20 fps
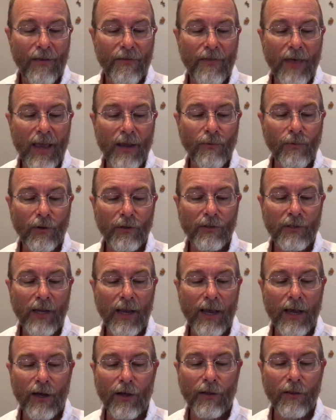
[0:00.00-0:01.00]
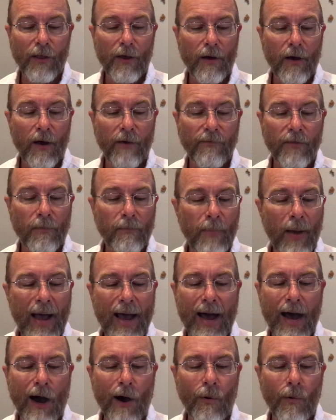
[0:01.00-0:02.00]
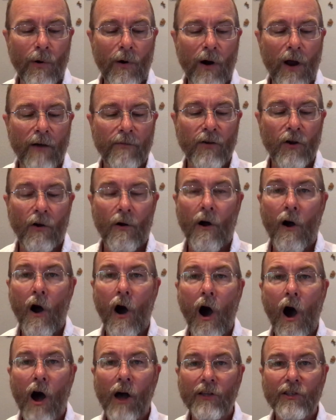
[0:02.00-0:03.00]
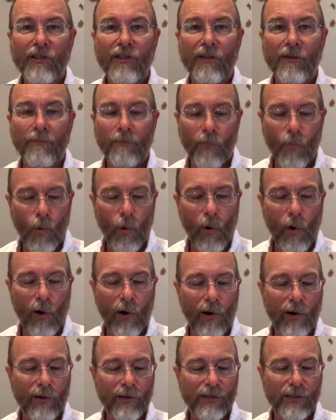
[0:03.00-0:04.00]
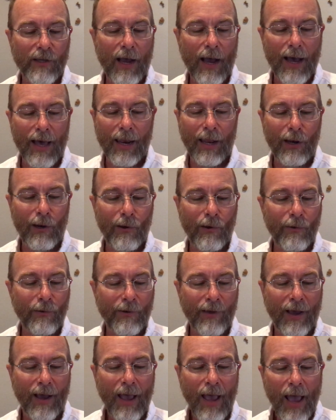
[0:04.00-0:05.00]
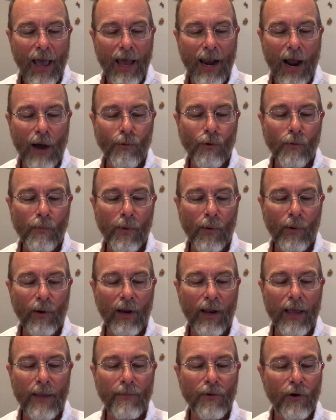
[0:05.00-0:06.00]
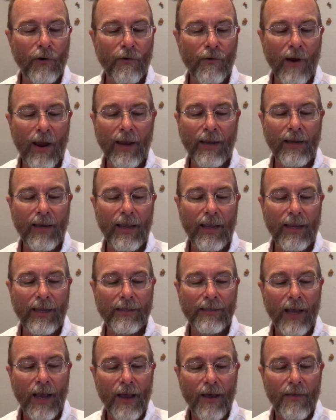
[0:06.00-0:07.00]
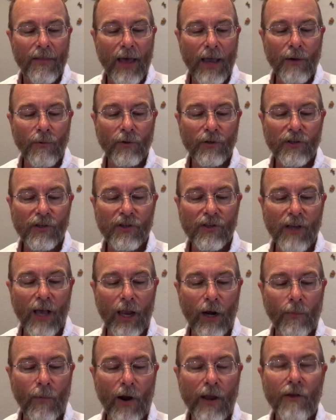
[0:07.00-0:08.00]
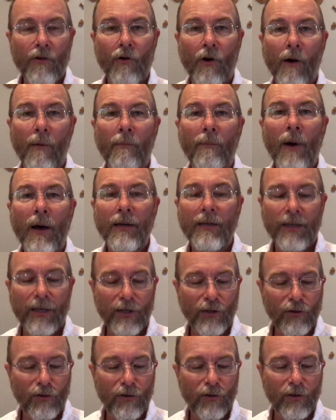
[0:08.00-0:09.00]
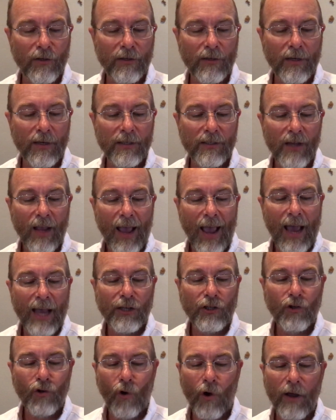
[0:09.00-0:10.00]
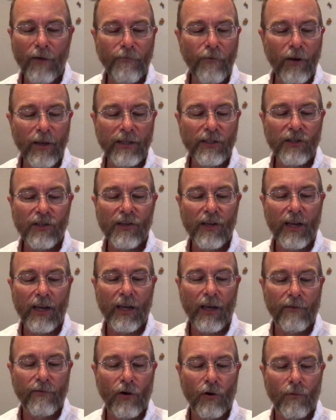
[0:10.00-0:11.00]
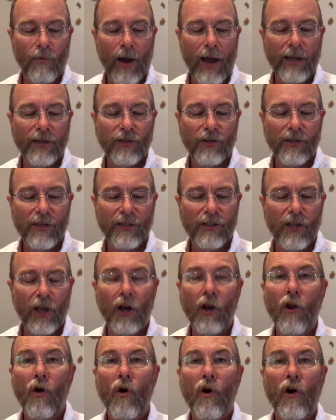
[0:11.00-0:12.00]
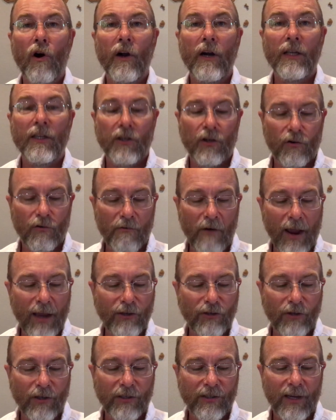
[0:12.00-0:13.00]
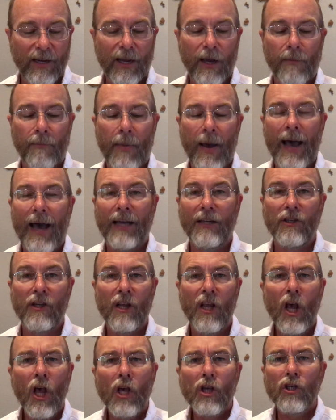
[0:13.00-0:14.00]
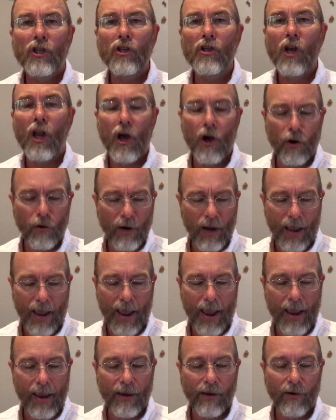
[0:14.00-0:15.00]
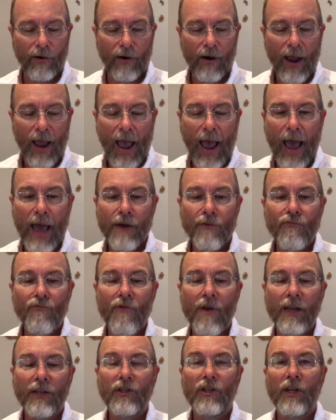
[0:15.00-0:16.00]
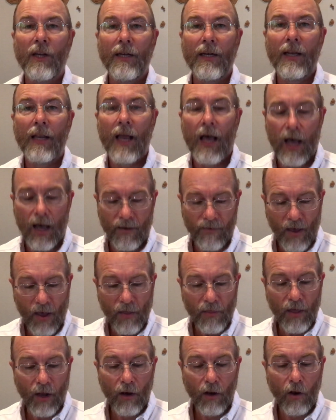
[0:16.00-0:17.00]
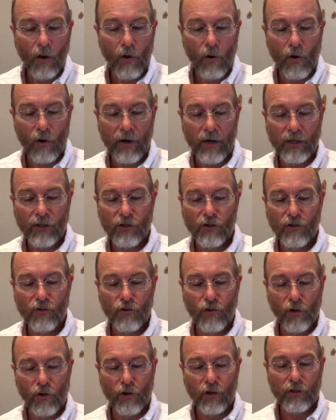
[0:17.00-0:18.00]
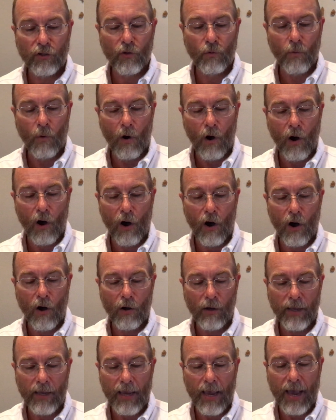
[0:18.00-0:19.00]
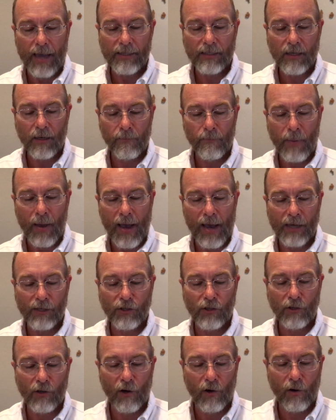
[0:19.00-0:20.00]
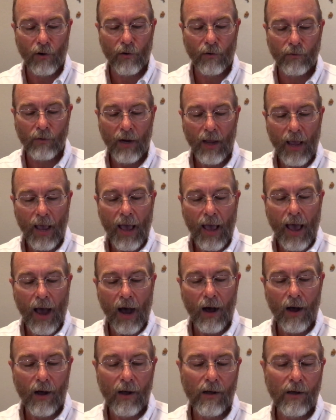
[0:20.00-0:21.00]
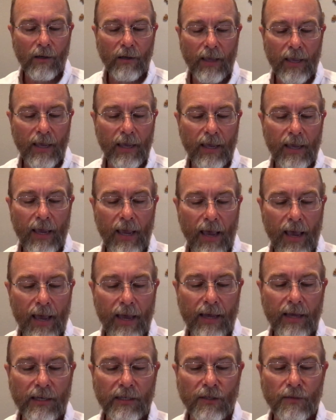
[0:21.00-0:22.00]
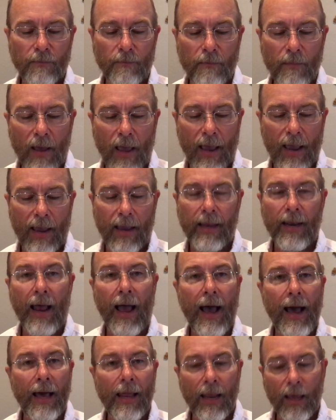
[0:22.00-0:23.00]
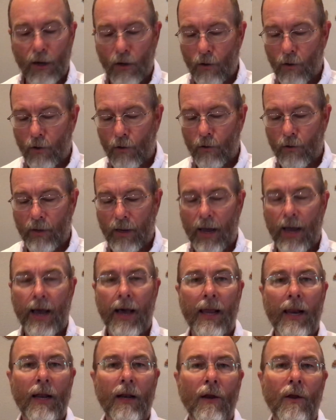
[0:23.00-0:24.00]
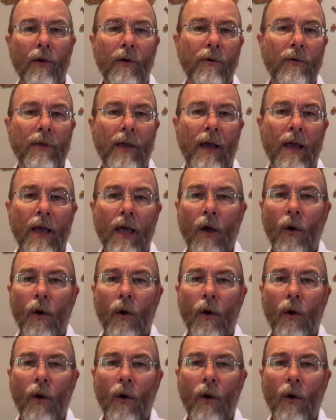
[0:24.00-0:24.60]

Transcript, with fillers: They will tell the, of the power of your awesome works. Hallelujah. And I will proclaim your great deeds. They will celebrate your abundant goodness and joyfully sing of your righteousness. The Lord is gracious and compassionate, slow to anger, and rich in love. The Lord is good to all he has compassion on all he has made. Hallelujah, hallelujah.